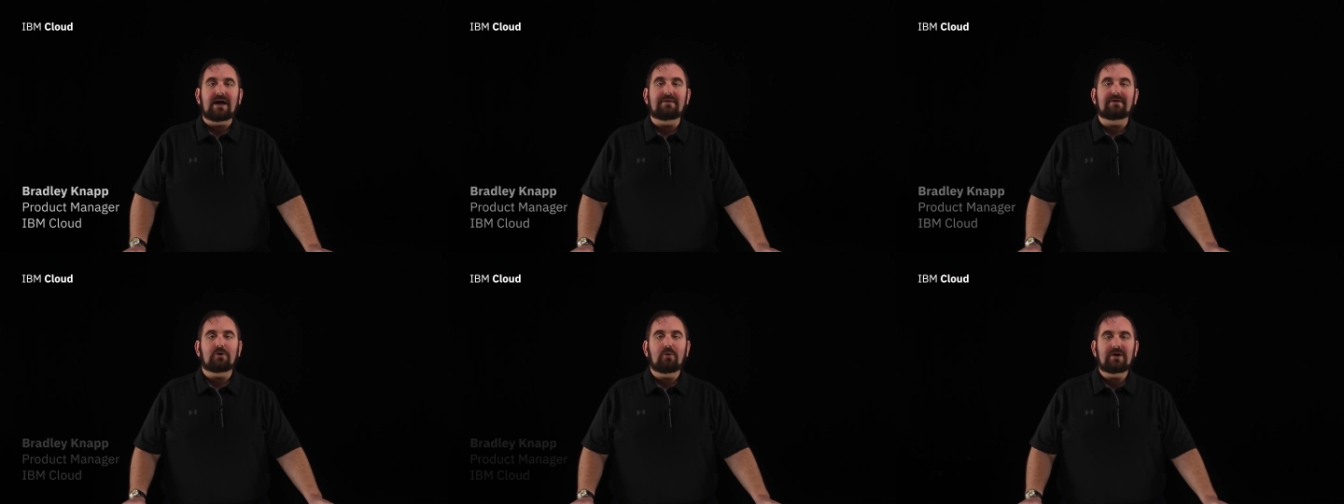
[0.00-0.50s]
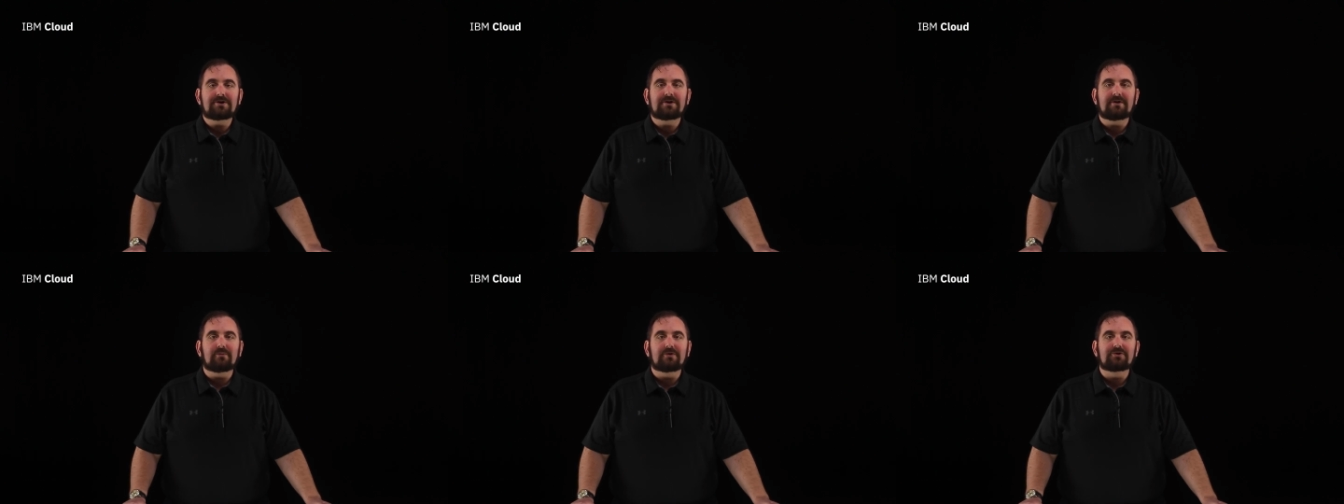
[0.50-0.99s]
And the
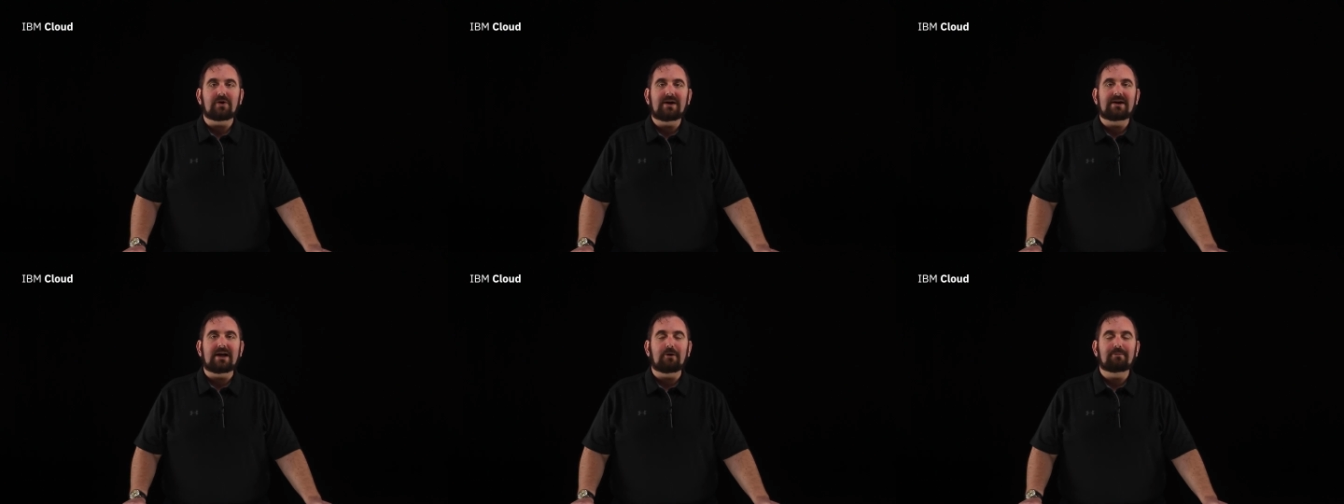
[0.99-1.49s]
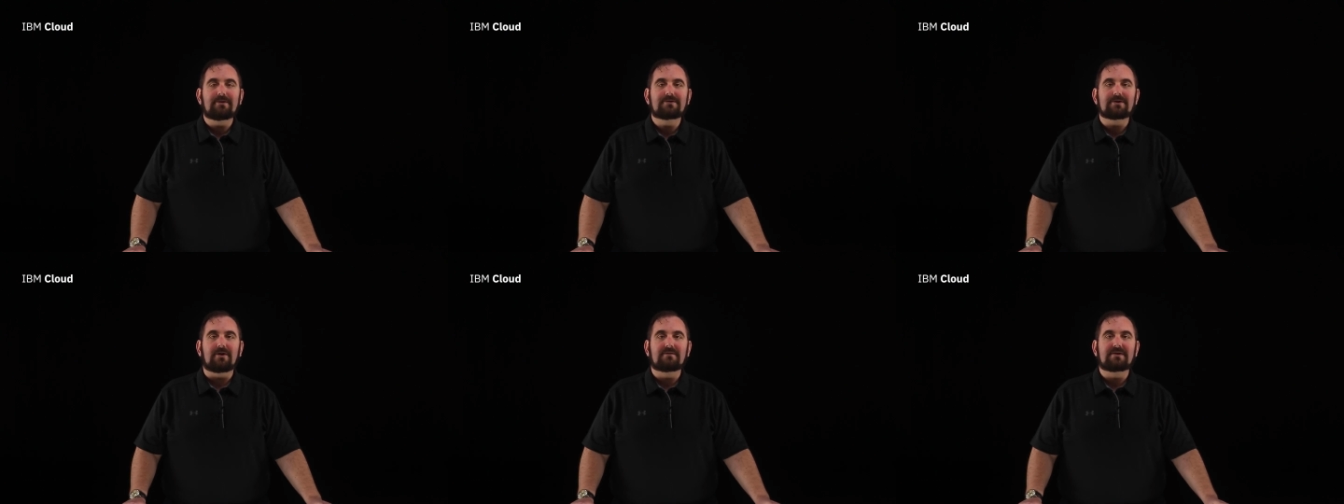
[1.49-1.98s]
question that we're trying to help you
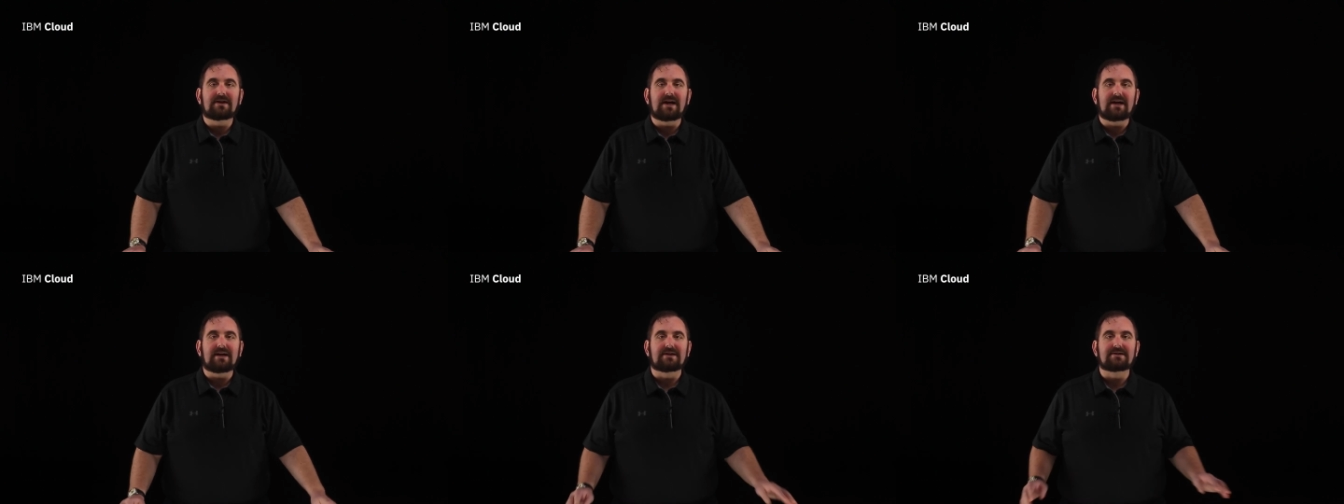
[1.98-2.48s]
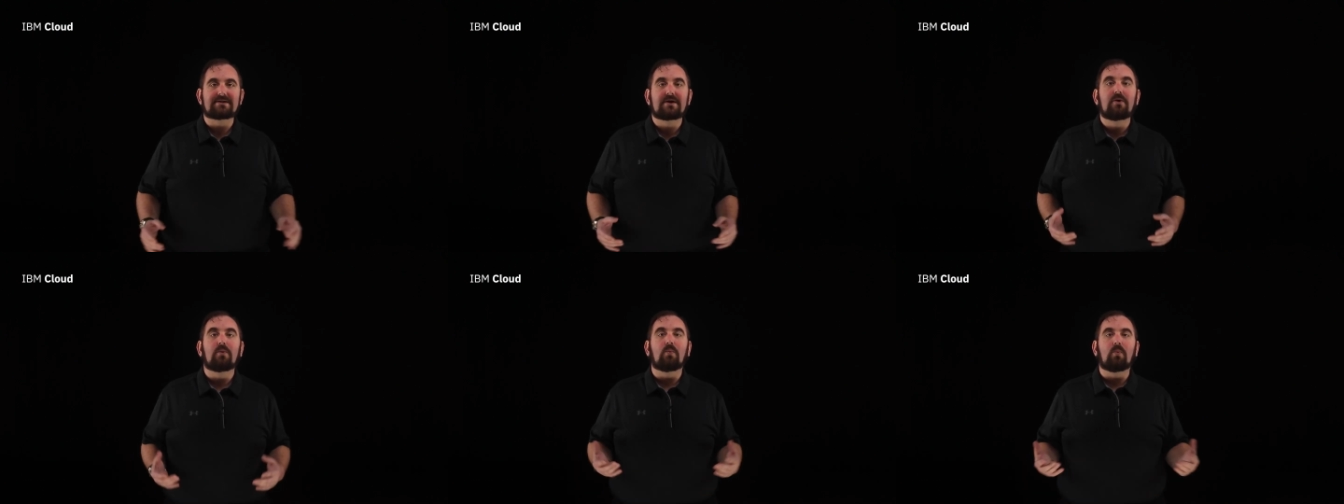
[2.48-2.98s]
solve today is
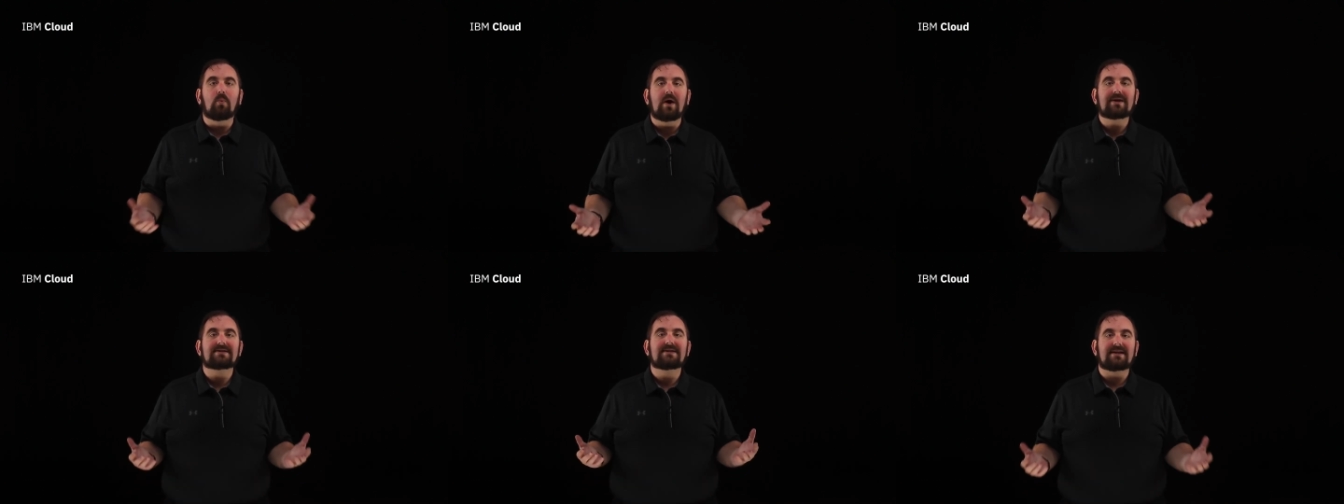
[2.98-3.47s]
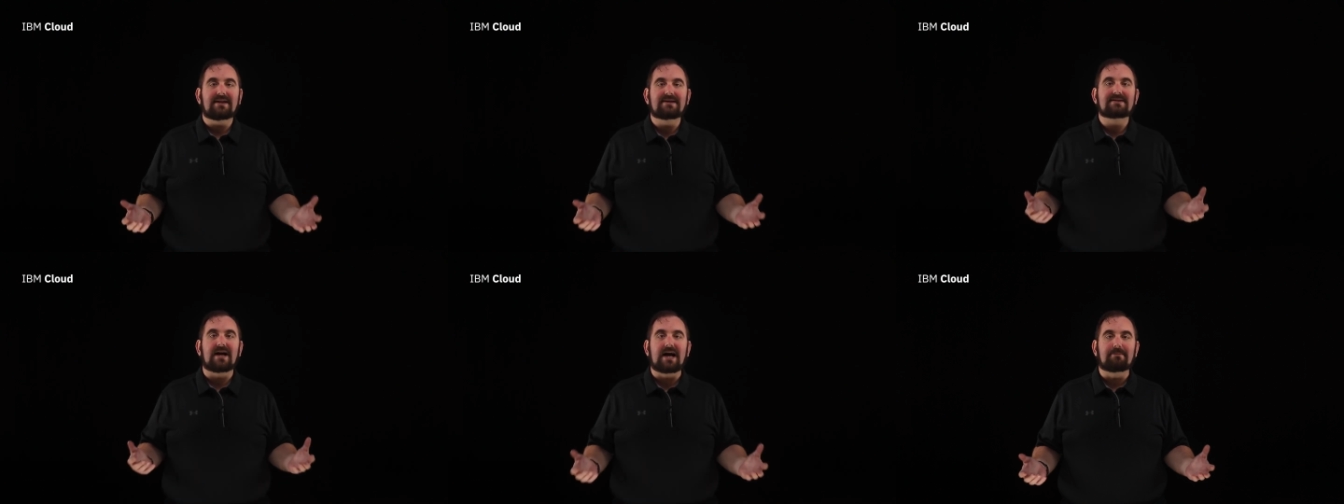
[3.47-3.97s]
what
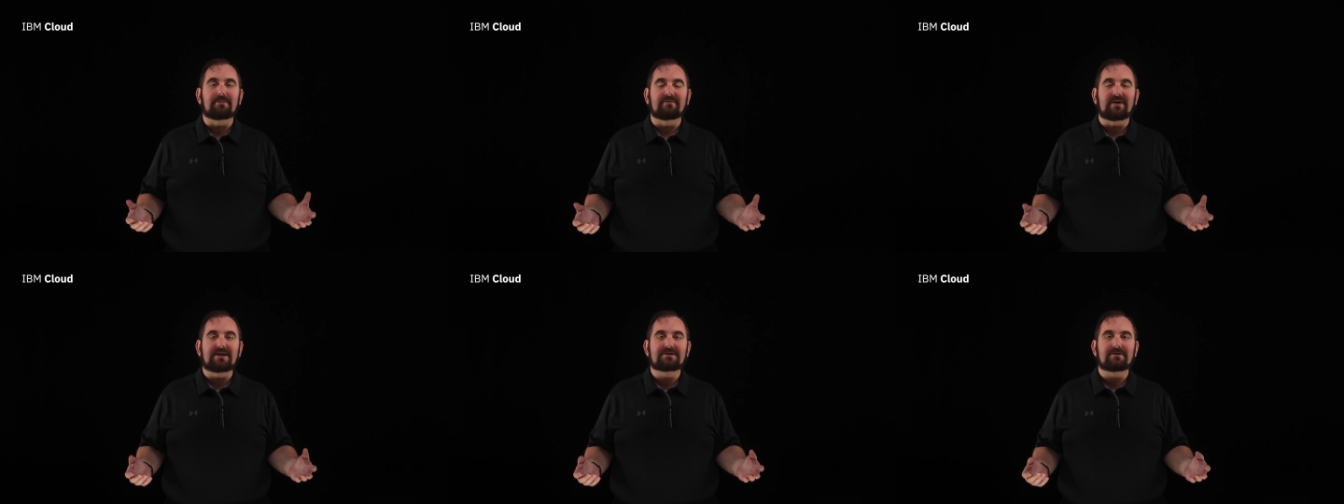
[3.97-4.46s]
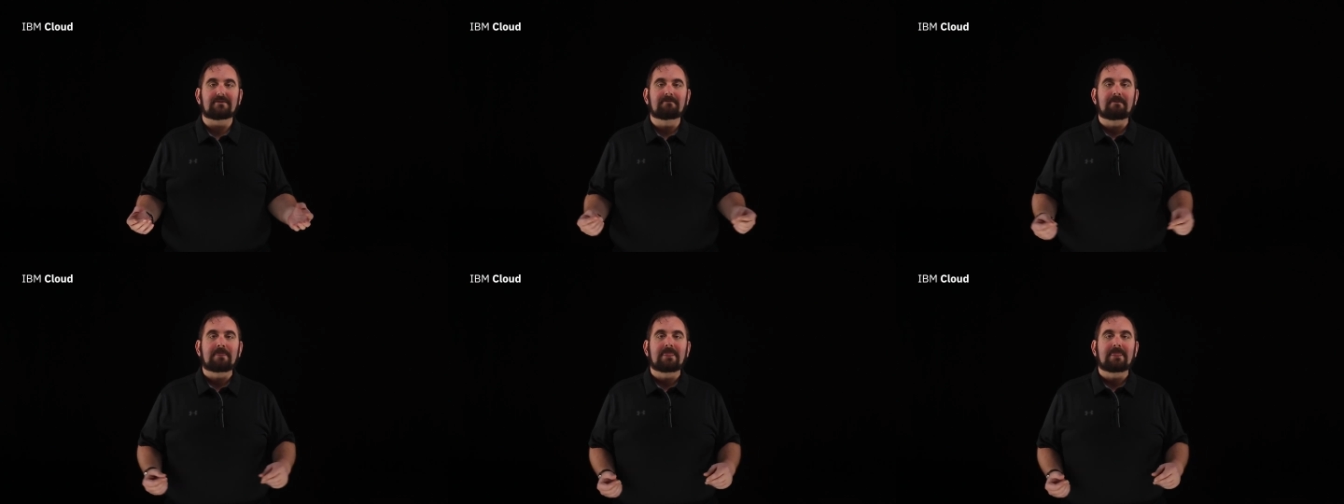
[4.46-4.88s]
is a hypervisor?